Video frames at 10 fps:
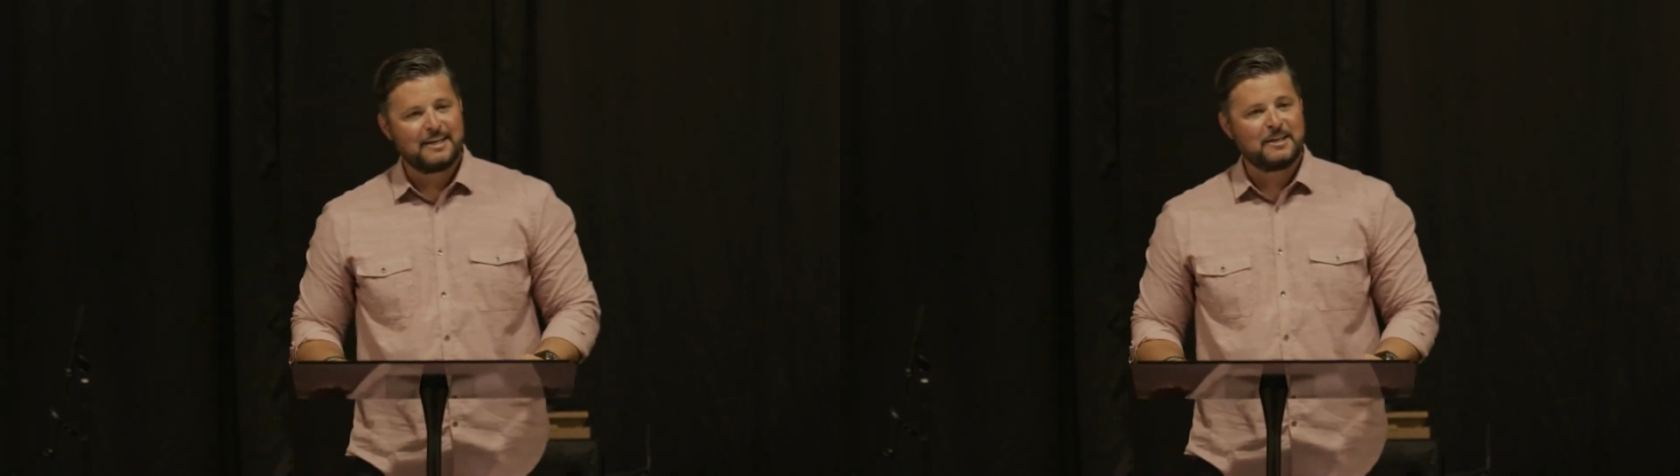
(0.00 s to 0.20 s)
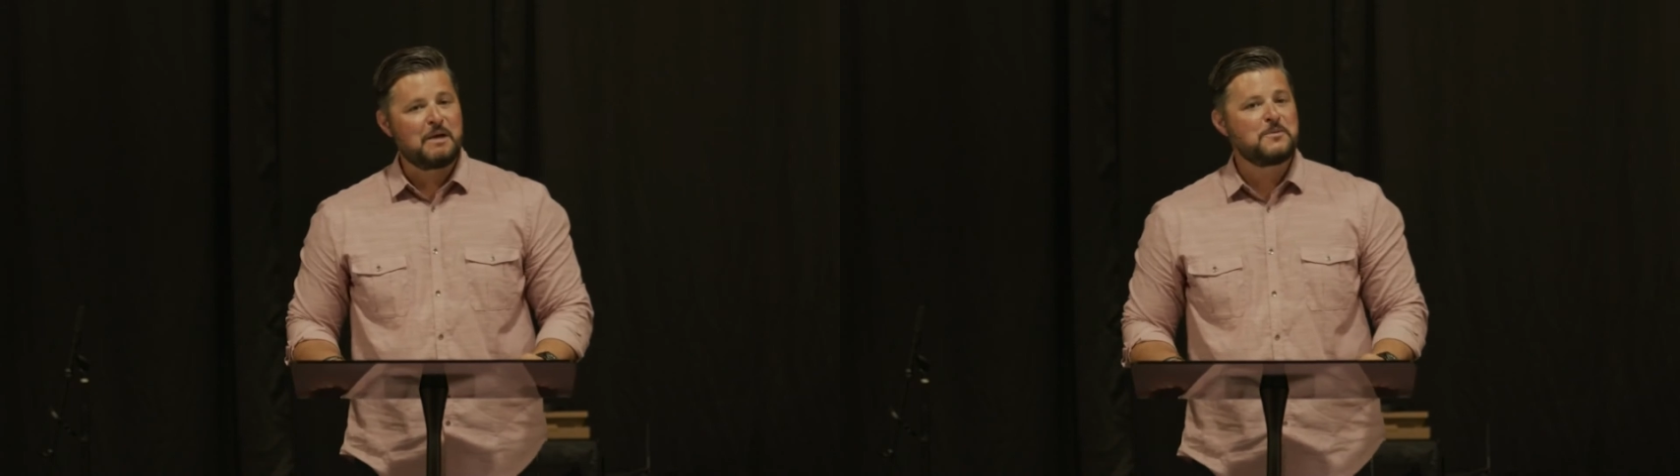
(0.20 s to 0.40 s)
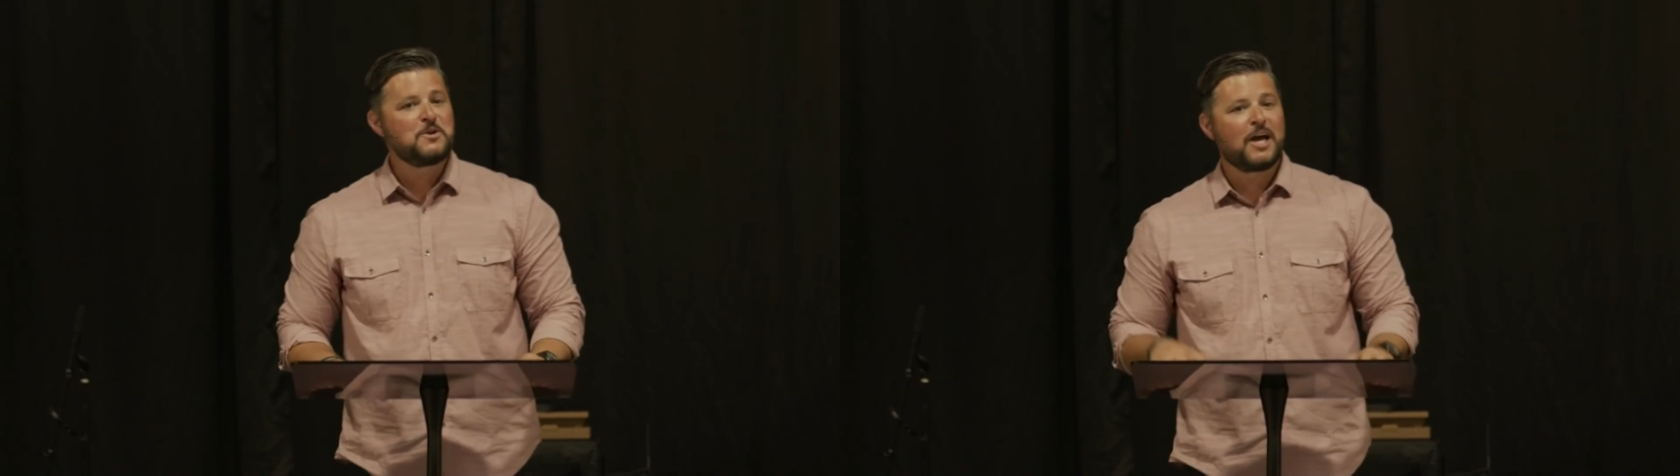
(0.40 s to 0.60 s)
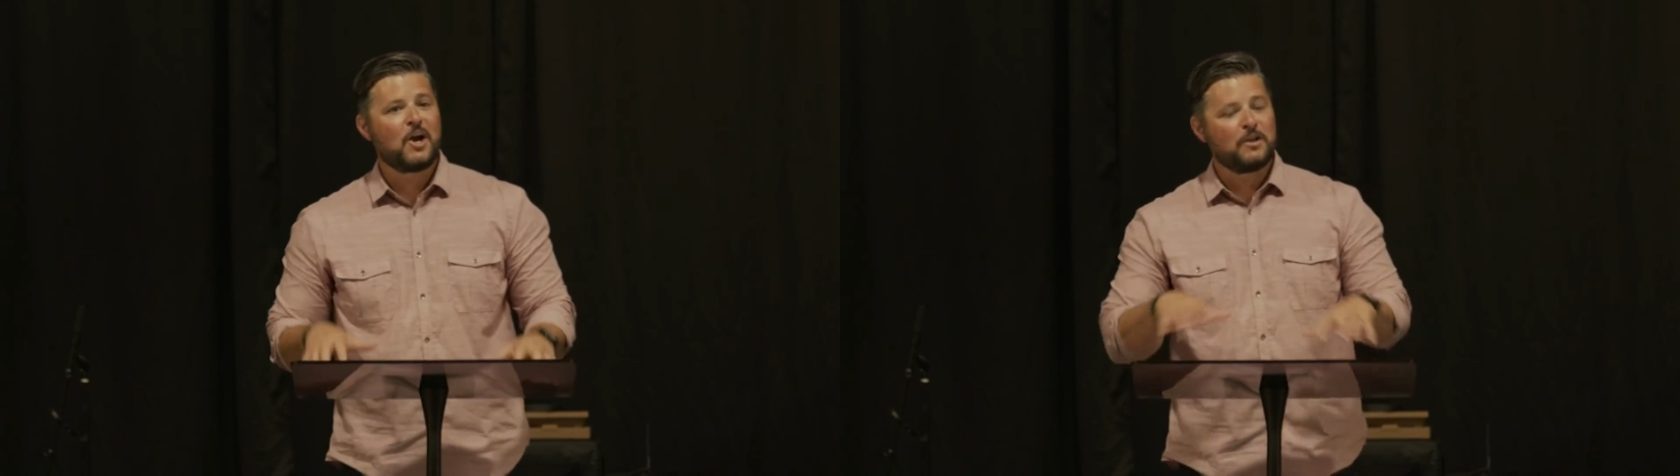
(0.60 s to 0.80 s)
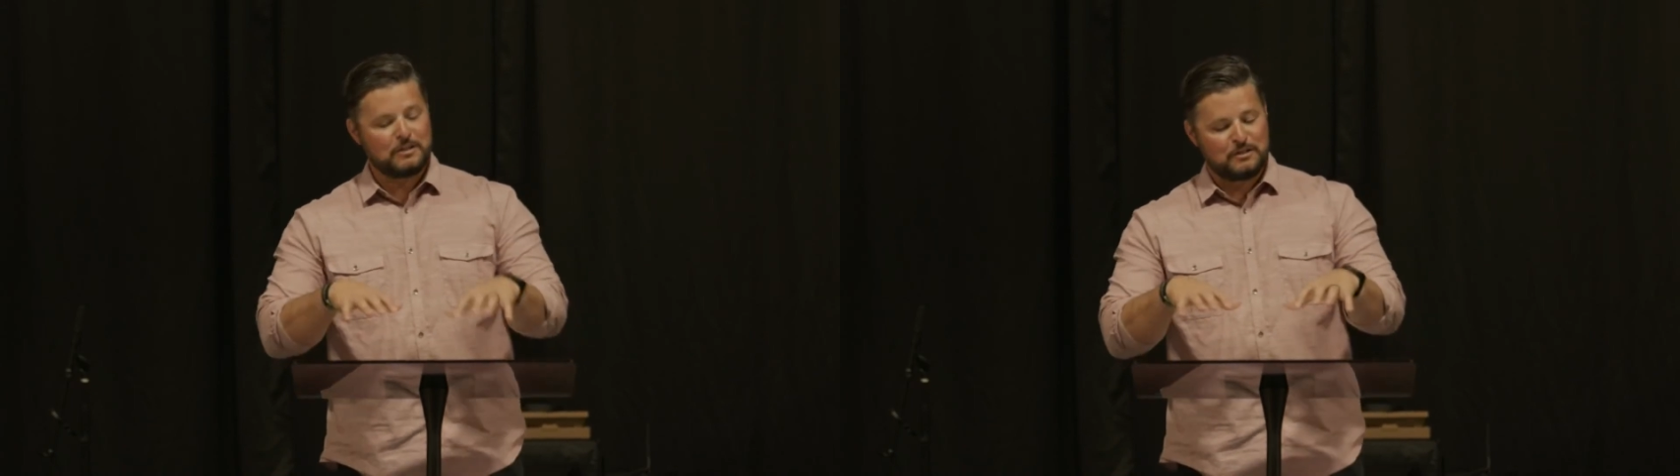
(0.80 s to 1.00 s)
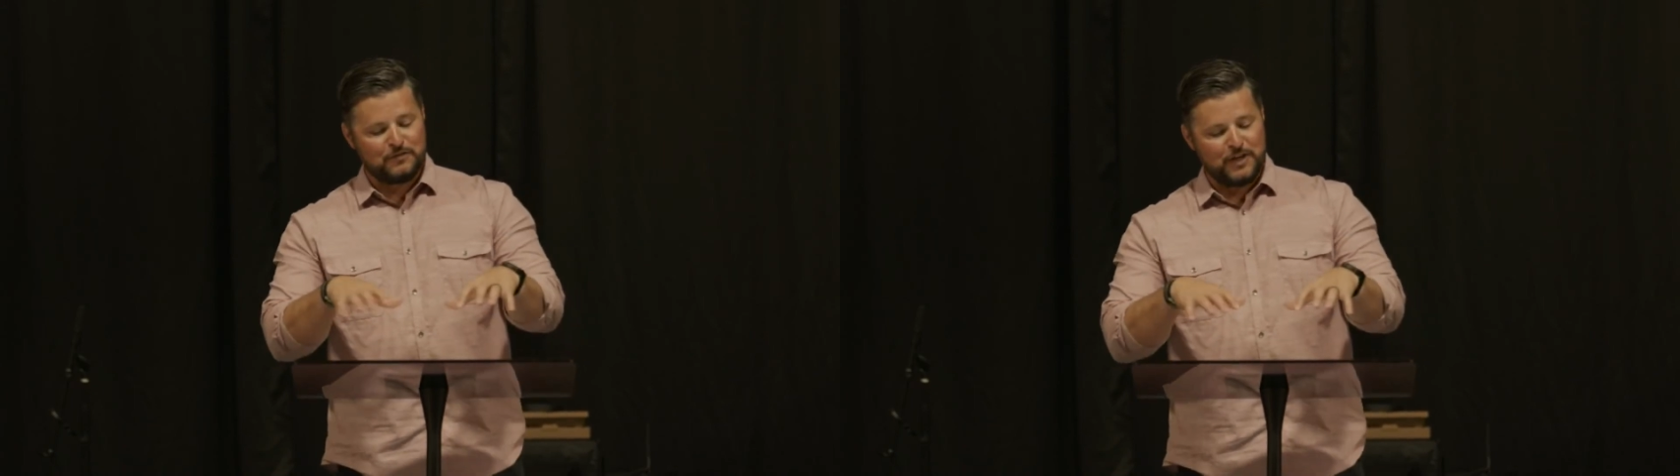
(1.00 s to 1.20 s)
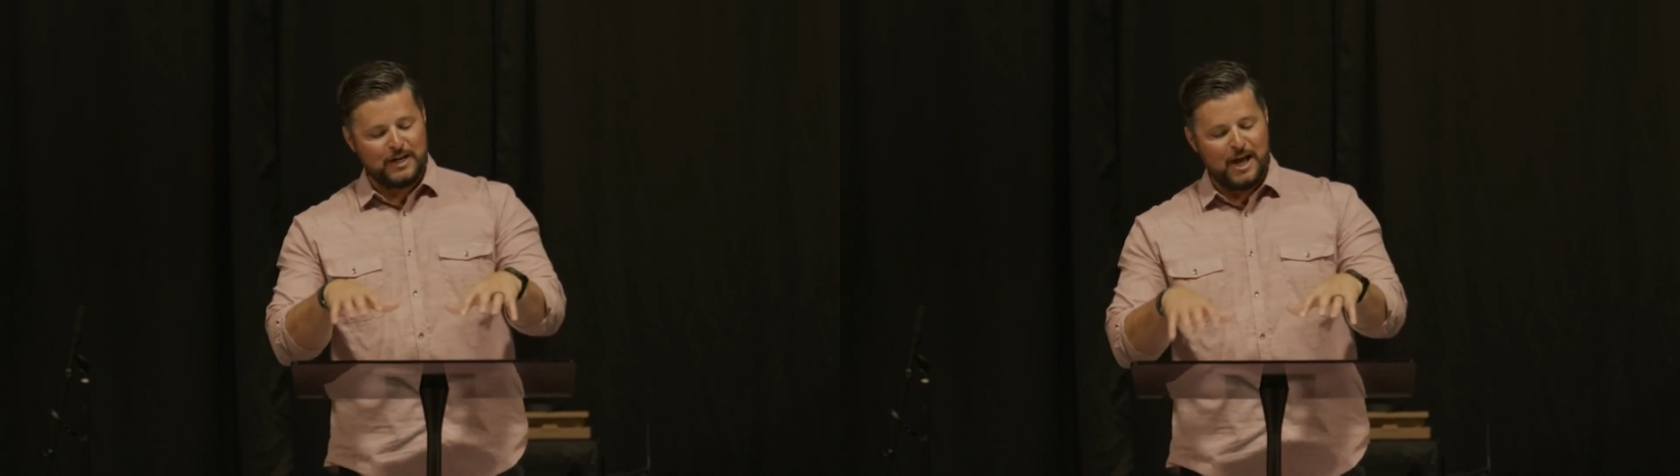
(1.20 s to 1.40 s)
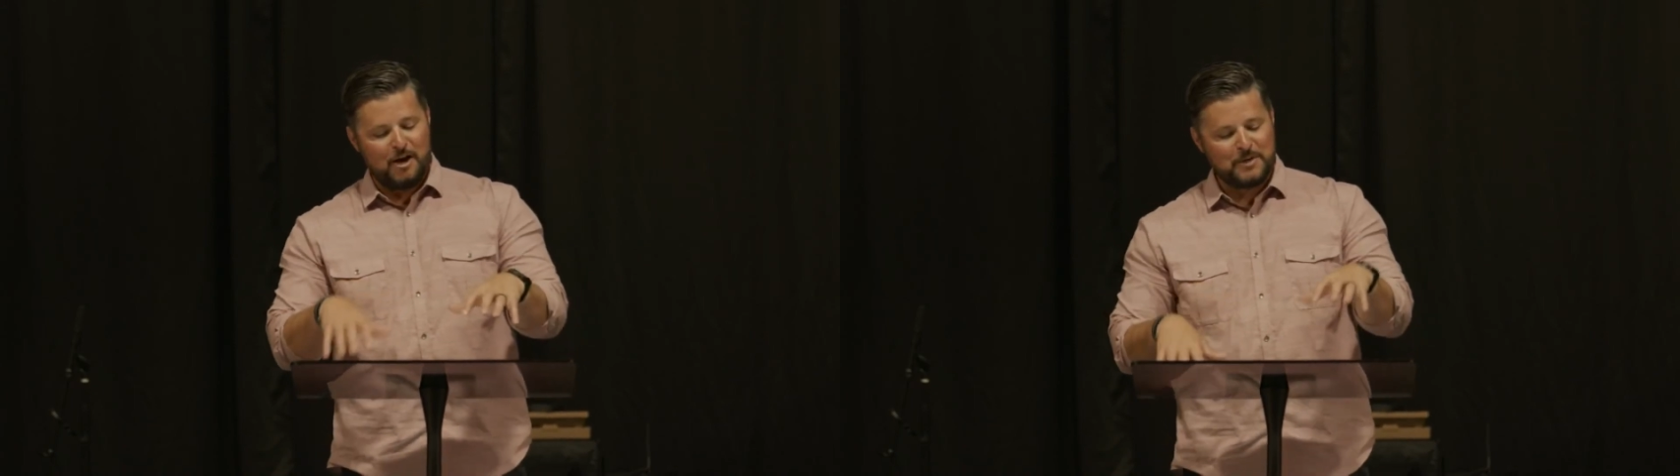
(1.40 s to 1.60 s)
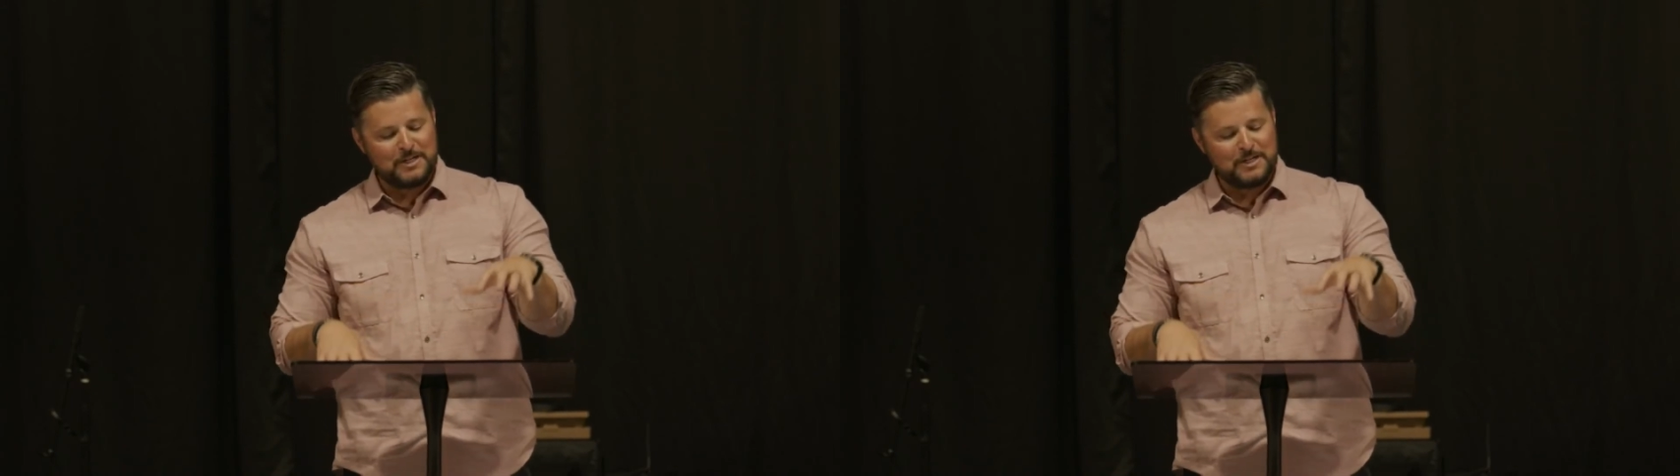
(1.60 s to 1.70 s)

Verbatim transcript: And maybe you got all this figured out.